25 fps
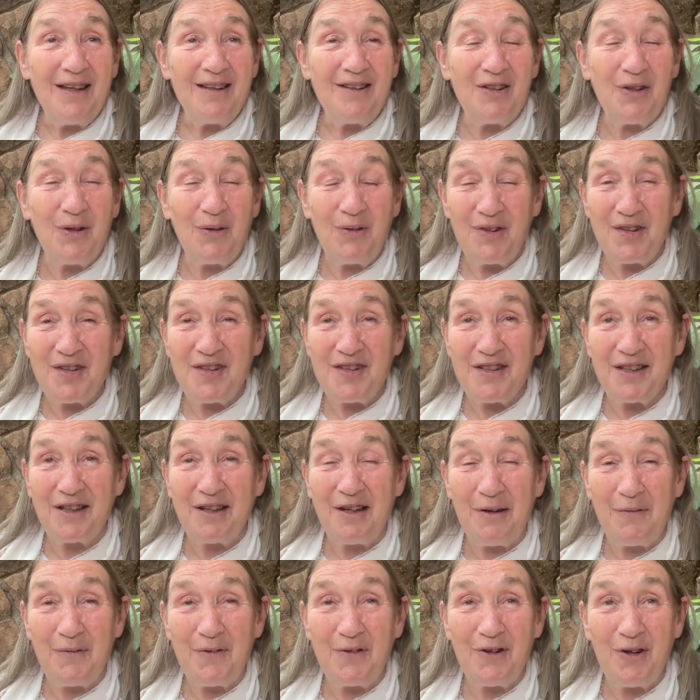told us to
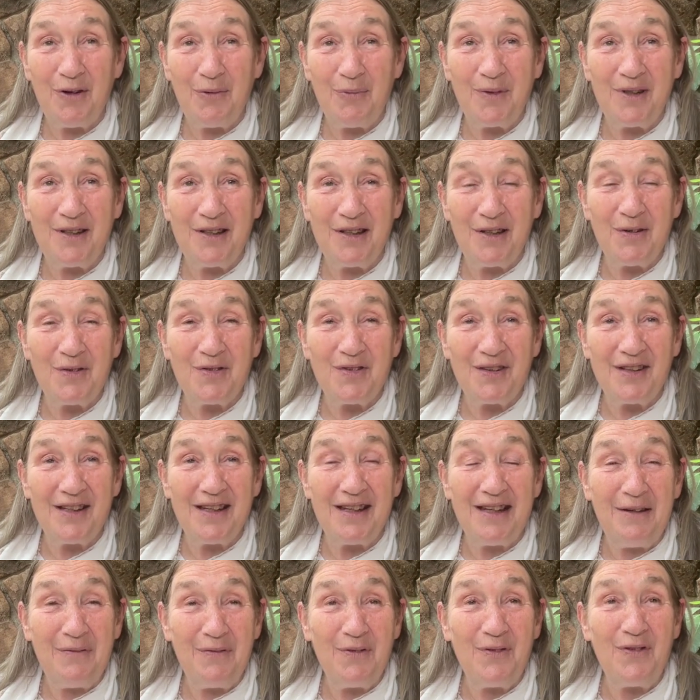cover our windows, and
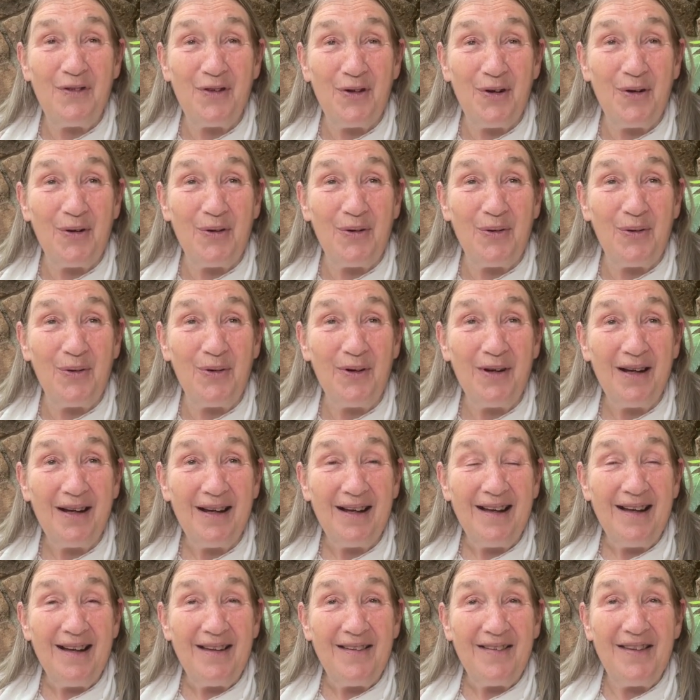even though
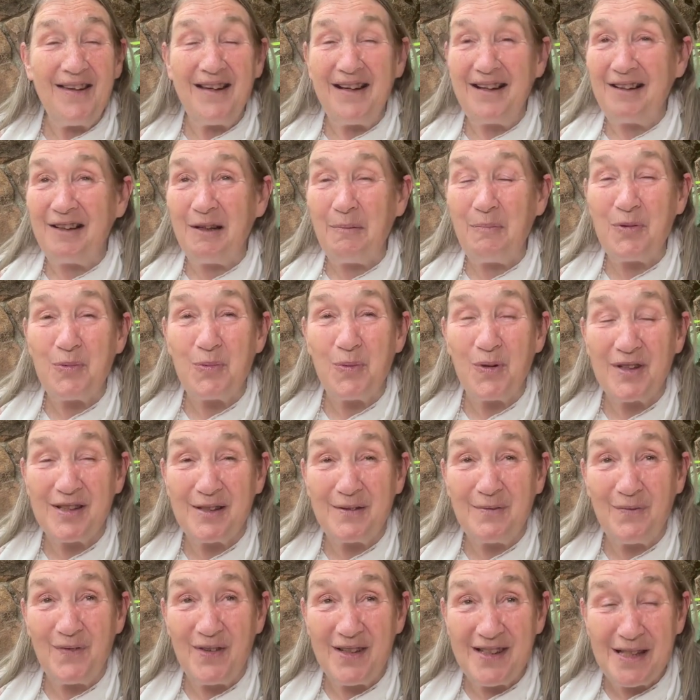the eclipse
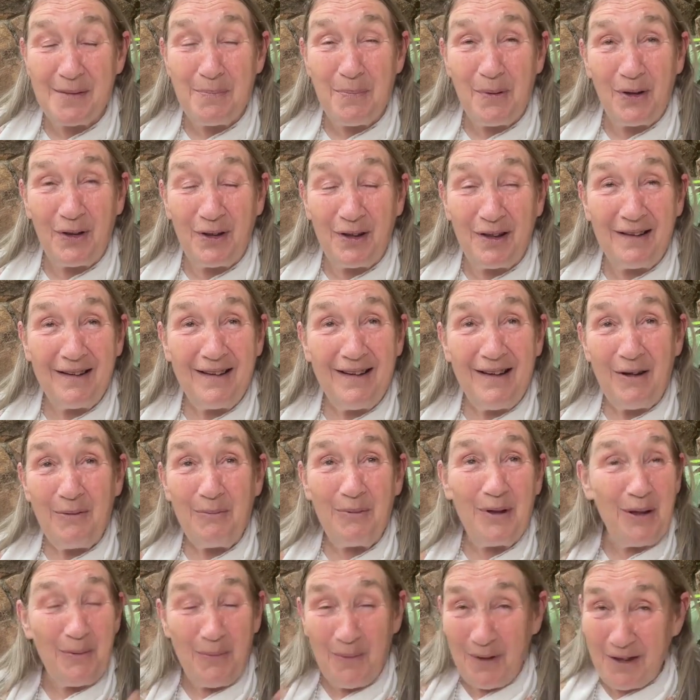wasn't visible,
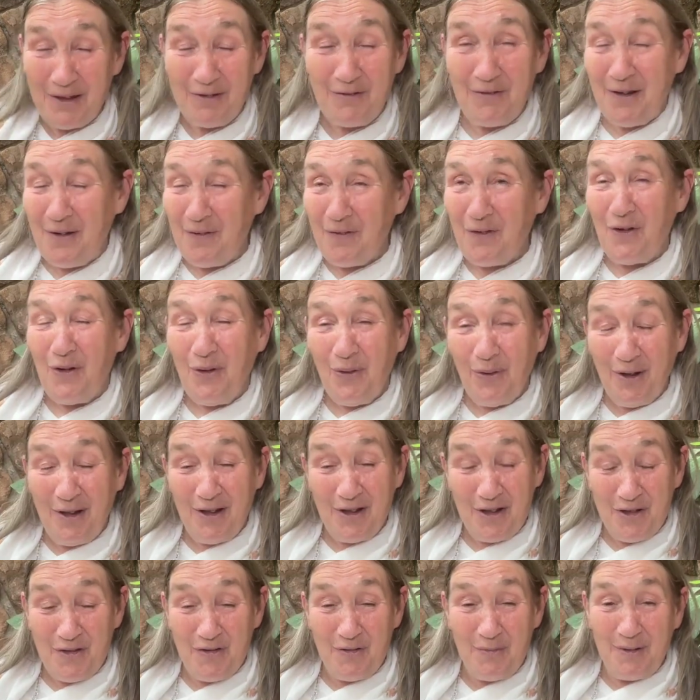we went around the whole
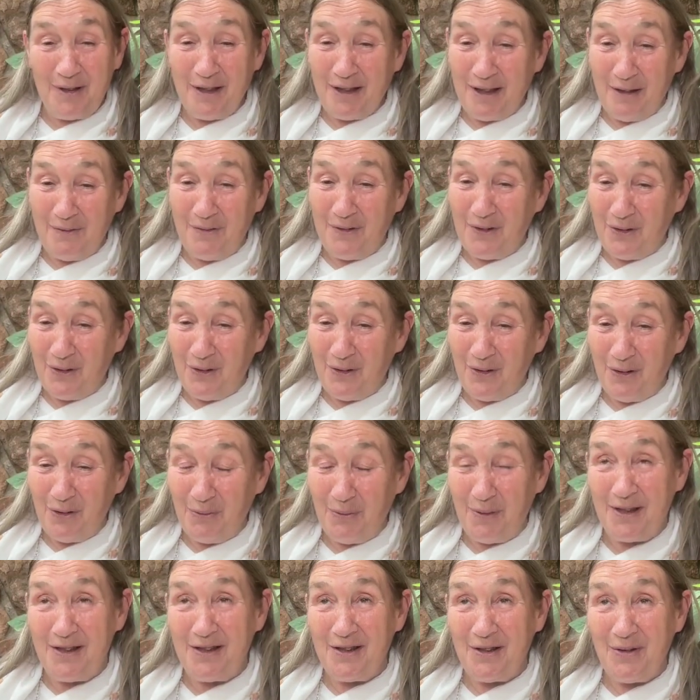ashram and covered all the
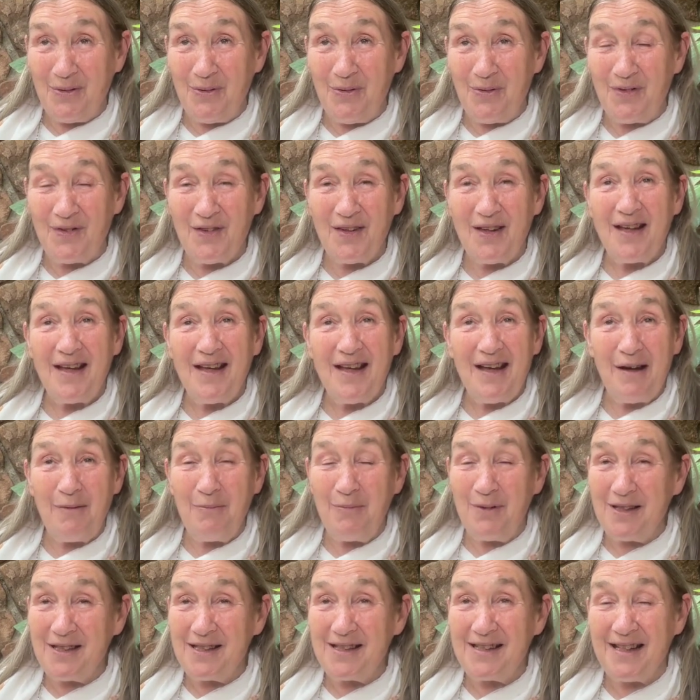windows, and
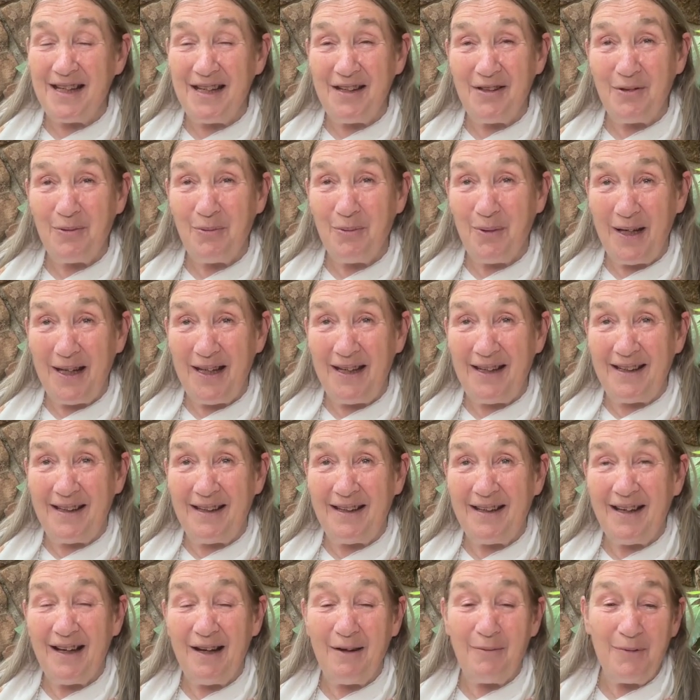we stayed
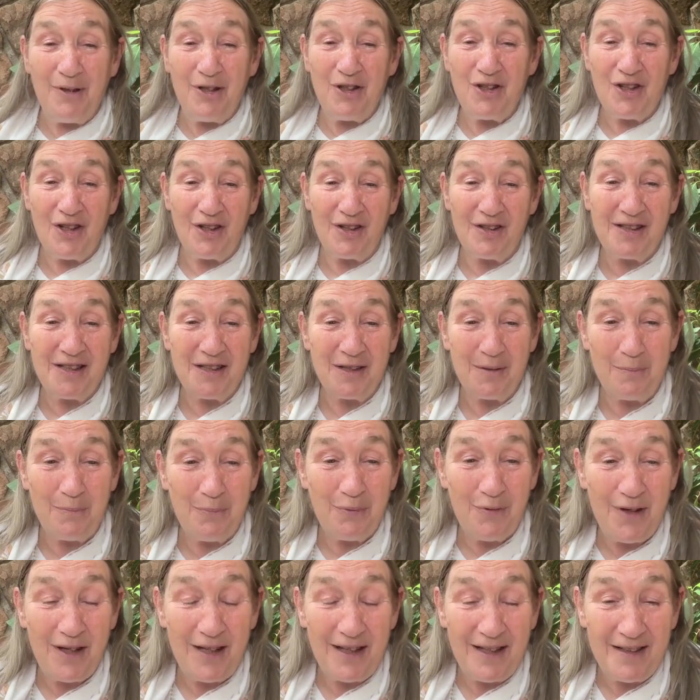awake and we chanted and
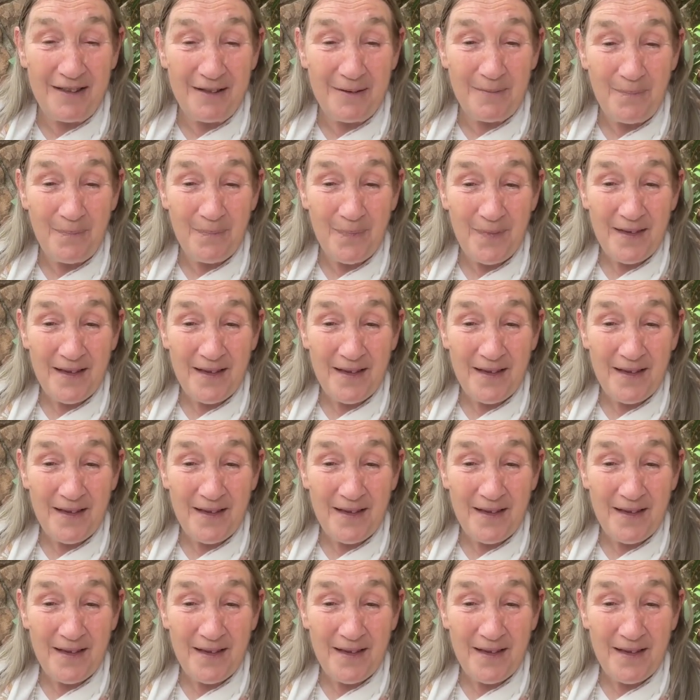prayed,